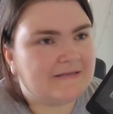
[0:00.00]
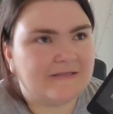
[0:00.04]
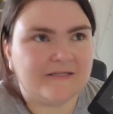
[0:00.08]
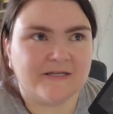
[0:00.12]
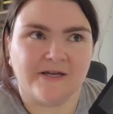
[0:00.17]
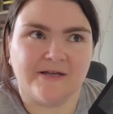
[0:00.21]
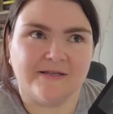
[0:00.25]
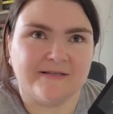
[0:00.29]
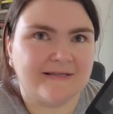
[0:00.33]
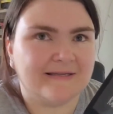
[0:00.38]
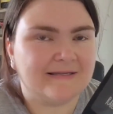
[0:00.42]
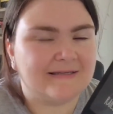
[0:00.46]

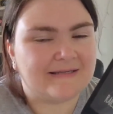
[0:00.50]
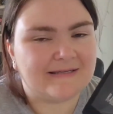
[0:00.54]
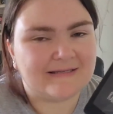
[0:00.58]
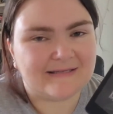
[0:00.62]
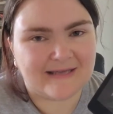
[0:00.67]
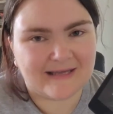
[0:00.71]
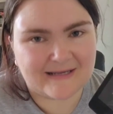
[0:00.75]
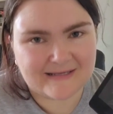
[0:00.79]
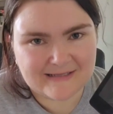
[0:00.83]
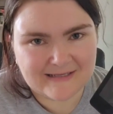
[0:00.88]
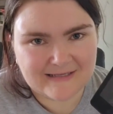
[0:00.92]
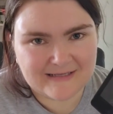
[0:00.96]
Turns into
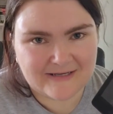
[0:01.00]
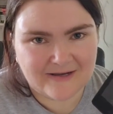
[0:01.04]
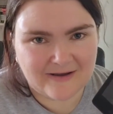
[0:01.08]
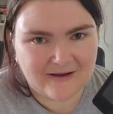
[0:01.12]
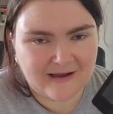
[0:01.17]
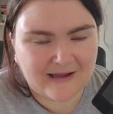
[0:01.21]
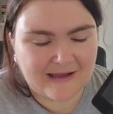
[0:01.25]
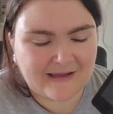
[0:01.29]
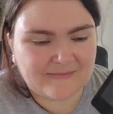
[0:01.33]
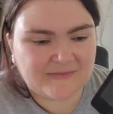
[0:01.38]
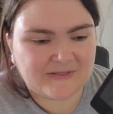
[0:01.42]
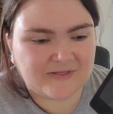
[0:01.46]
sexy
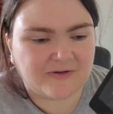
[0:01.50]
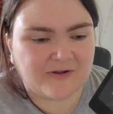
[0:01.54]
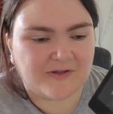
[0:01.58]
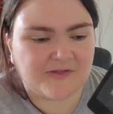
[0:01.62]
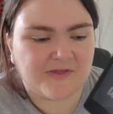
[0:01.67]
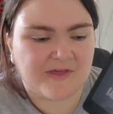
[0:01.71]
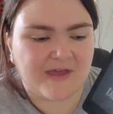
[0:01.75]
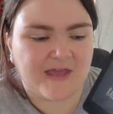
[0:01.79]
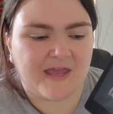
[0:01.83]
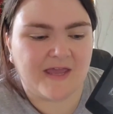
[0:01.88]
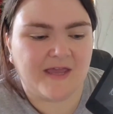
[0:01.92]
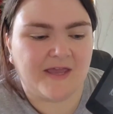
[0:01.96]
time sort
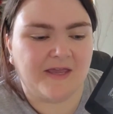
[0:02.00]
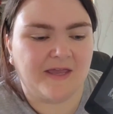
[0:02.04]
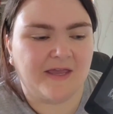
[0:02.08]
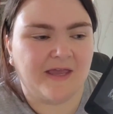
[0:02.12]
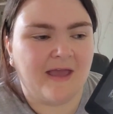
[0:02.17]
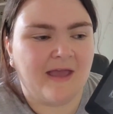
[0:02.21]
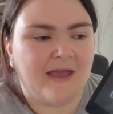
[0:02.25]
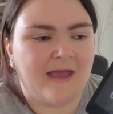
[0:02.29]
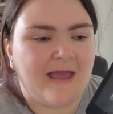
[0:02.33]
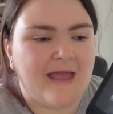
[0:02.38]
of thing.